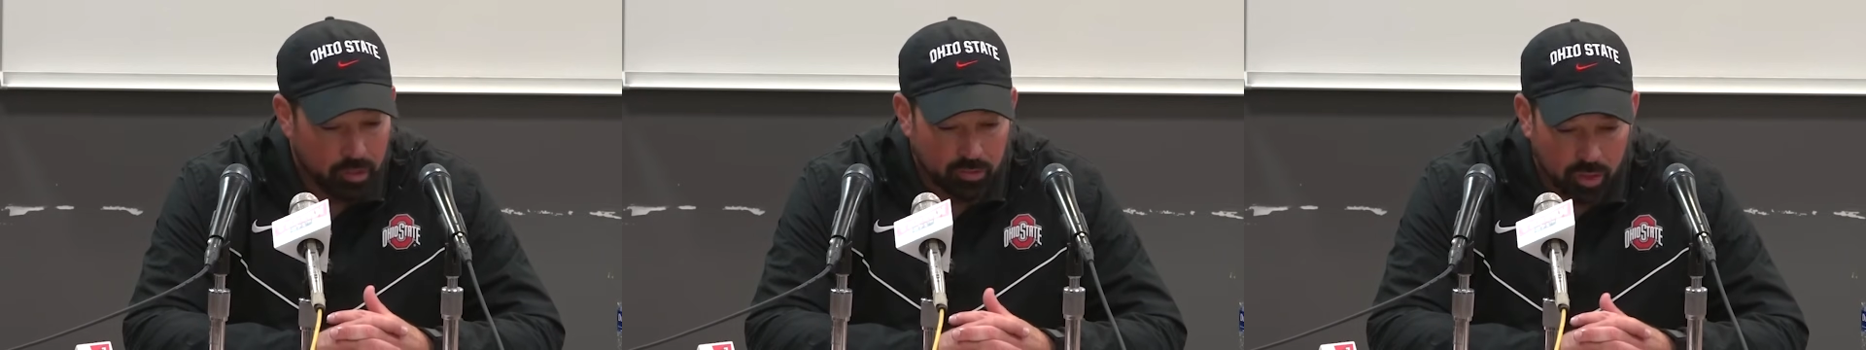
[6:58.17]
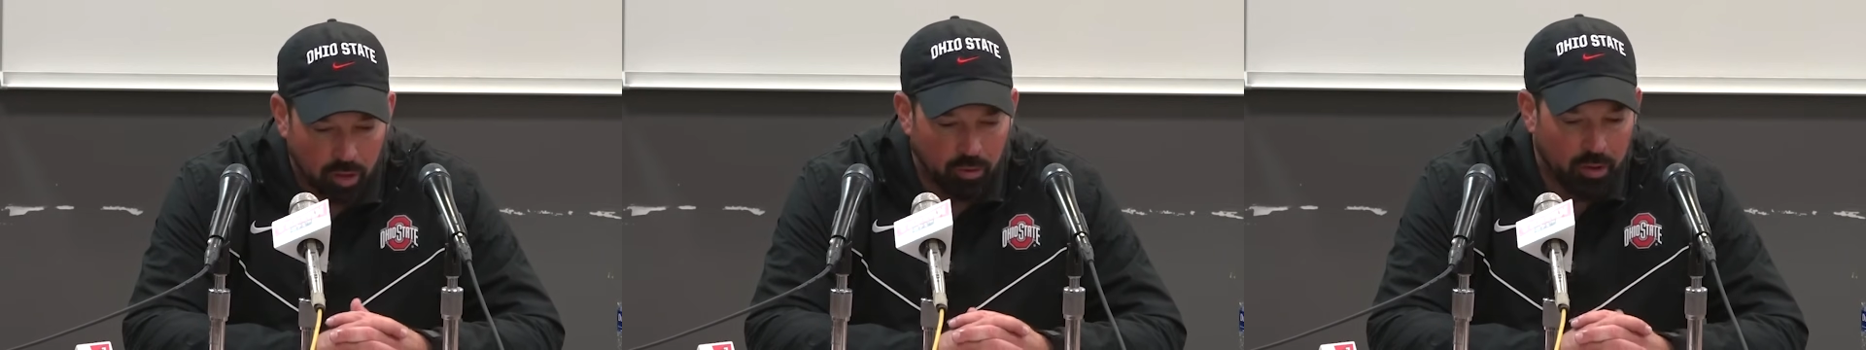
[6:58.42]

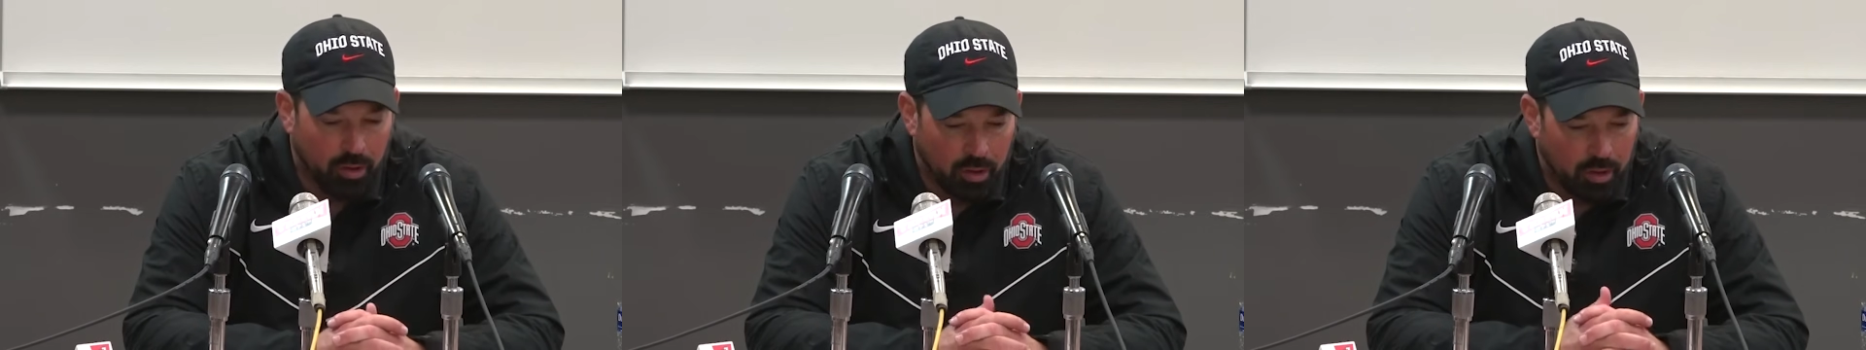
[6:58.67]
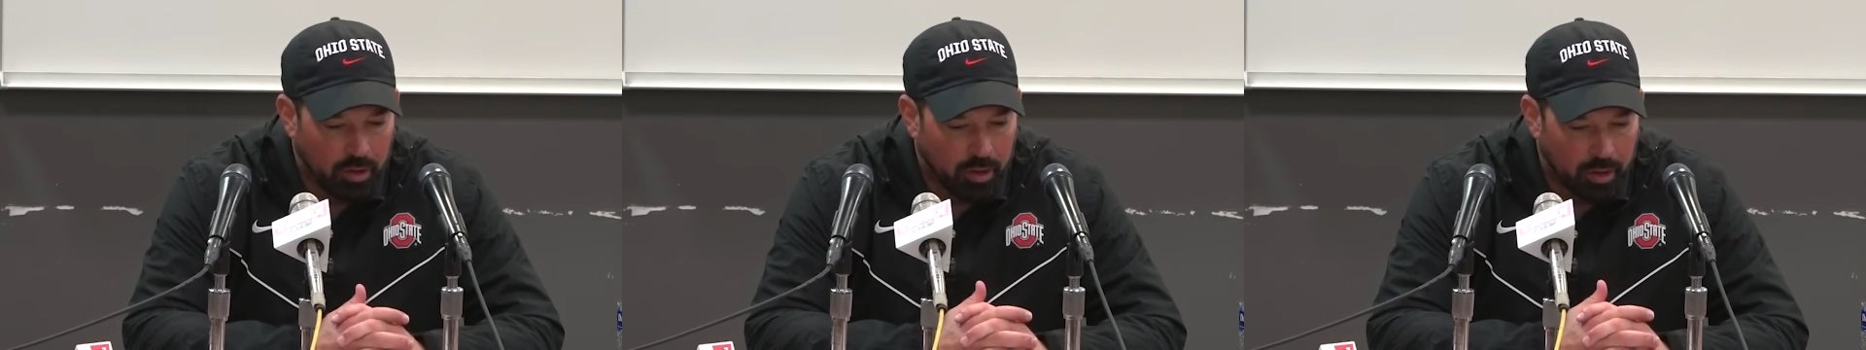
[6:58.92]
So.
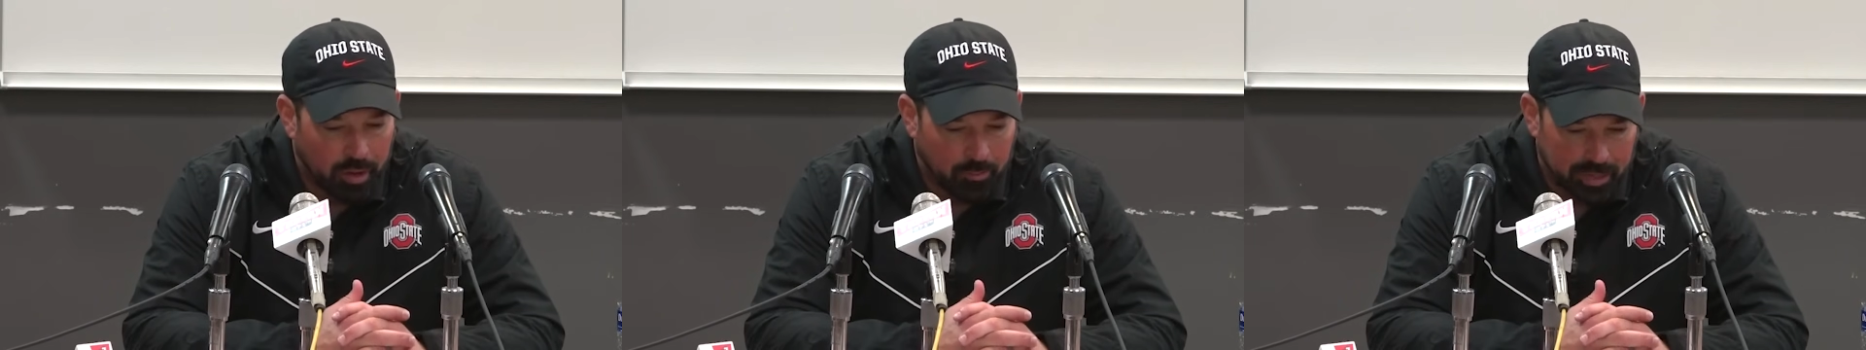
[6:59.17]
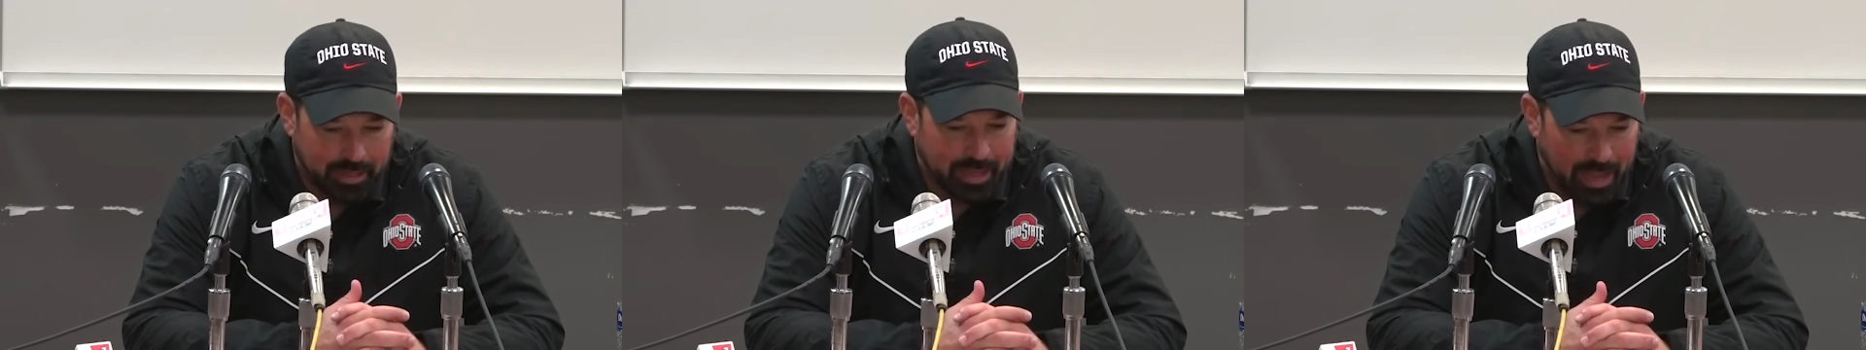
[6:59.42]
Uh,
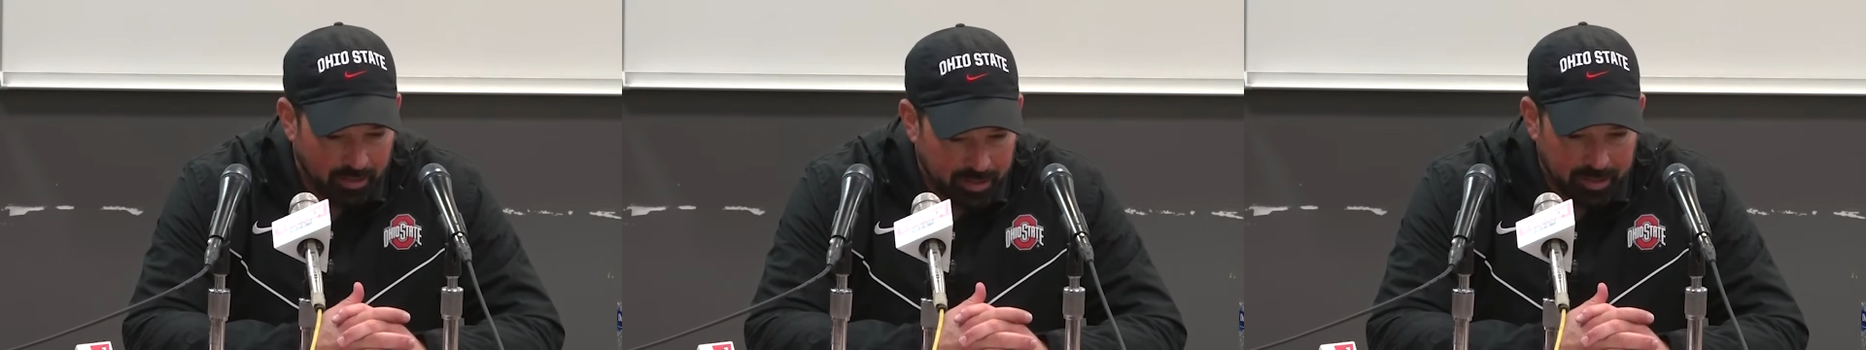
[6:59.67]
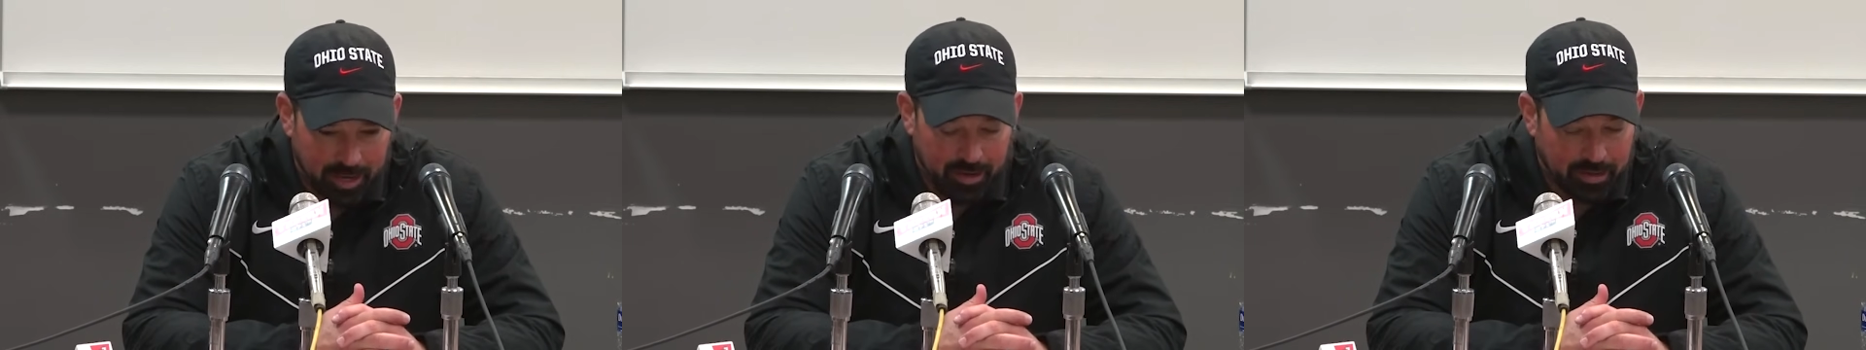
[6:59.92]
we got Dallan
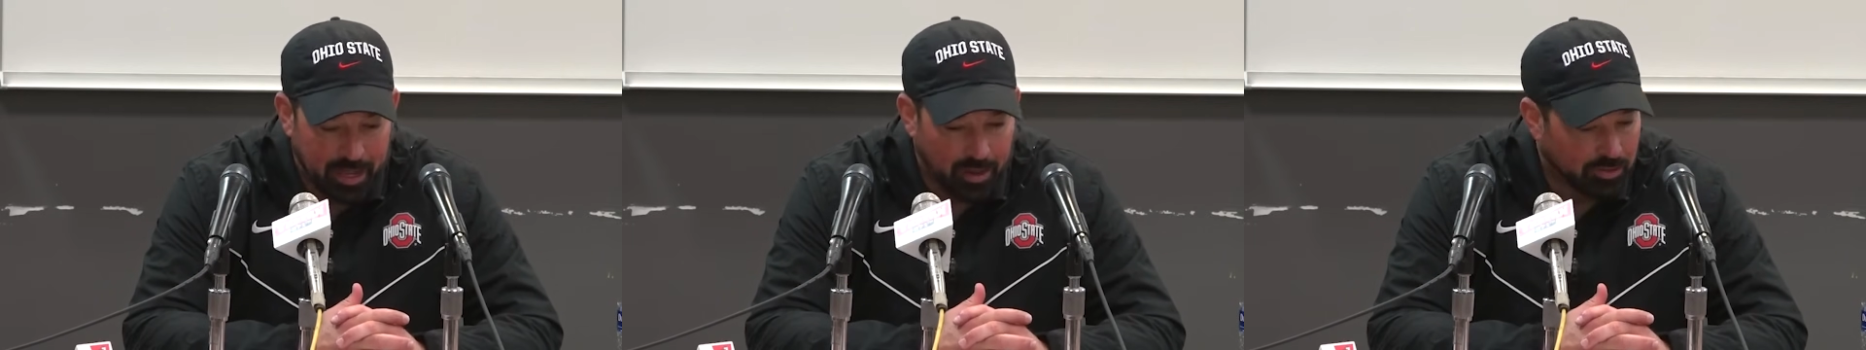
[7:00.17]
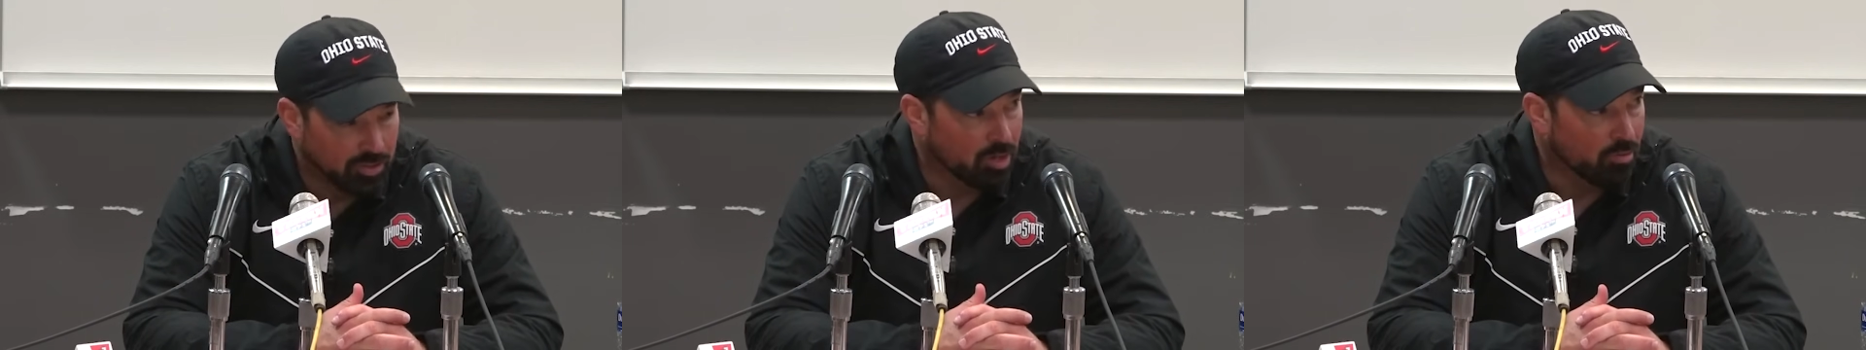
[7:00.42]
in there, and
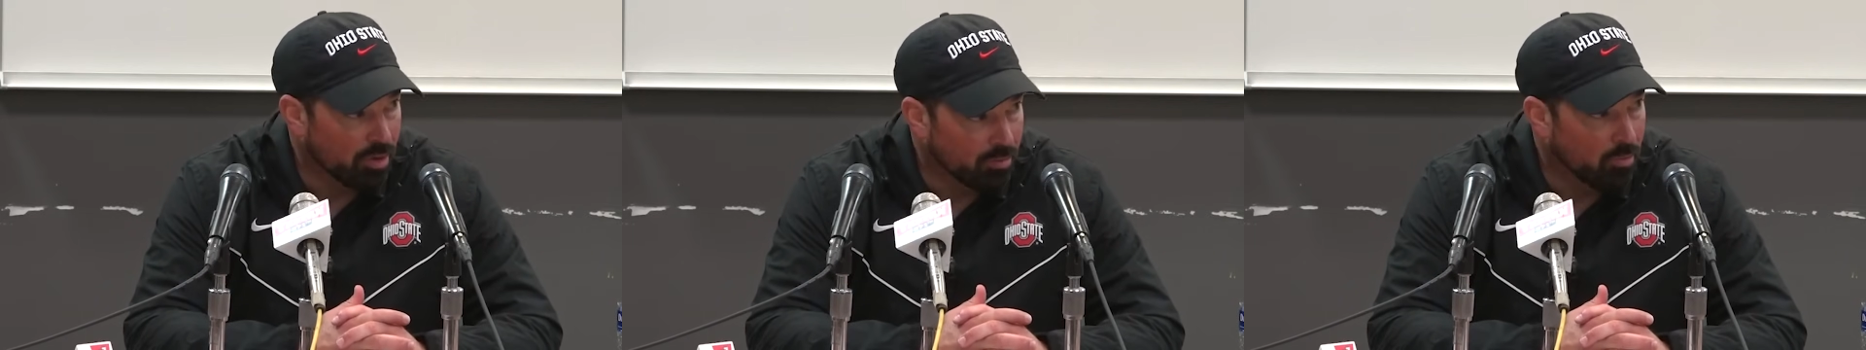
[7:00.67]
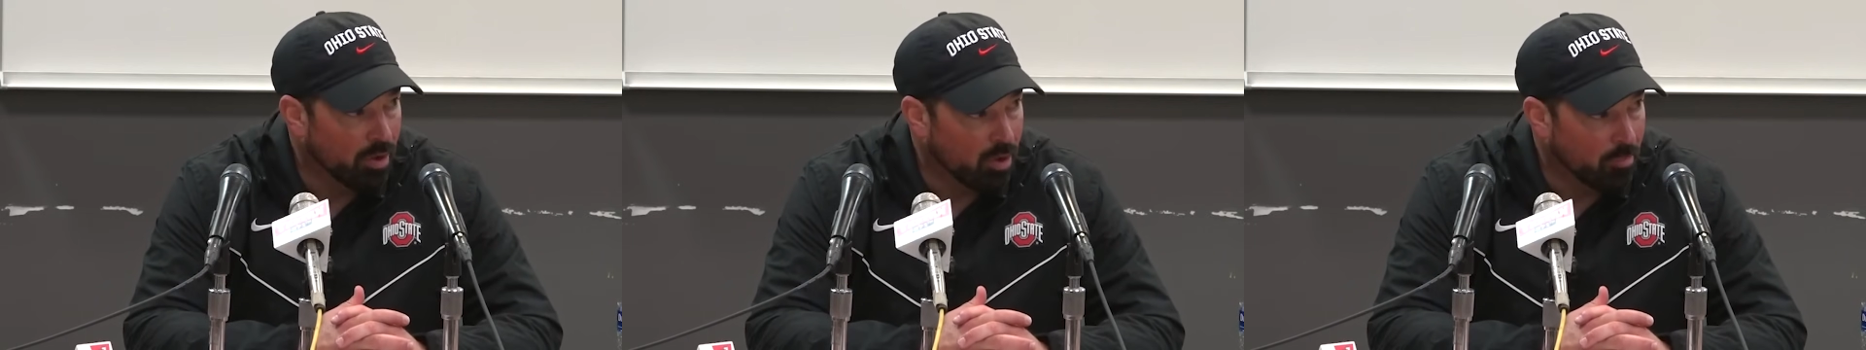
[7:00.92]
Dallan started to
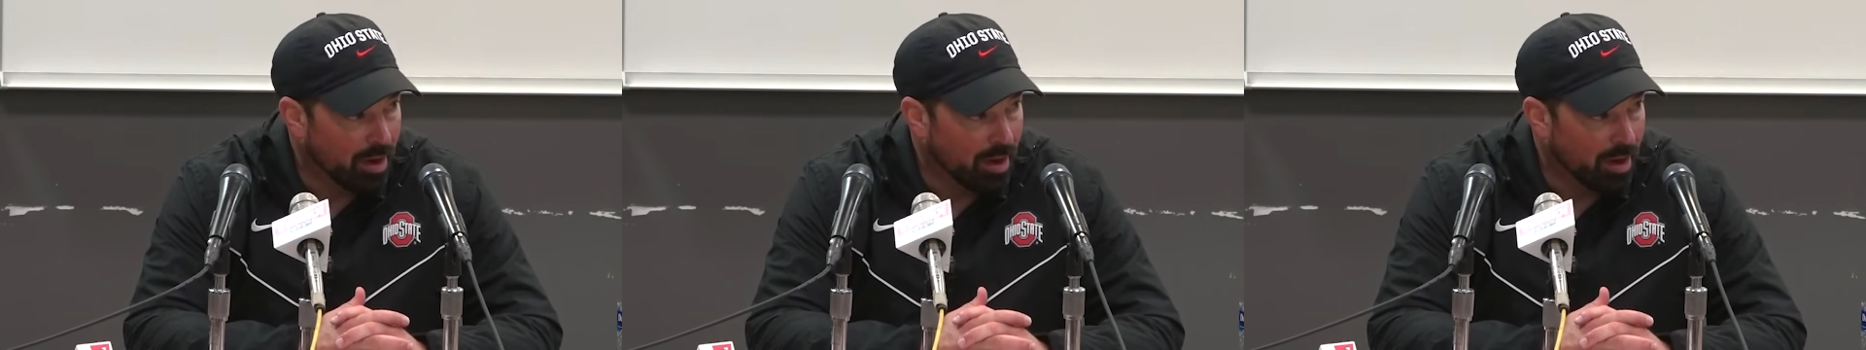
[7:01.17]
run well.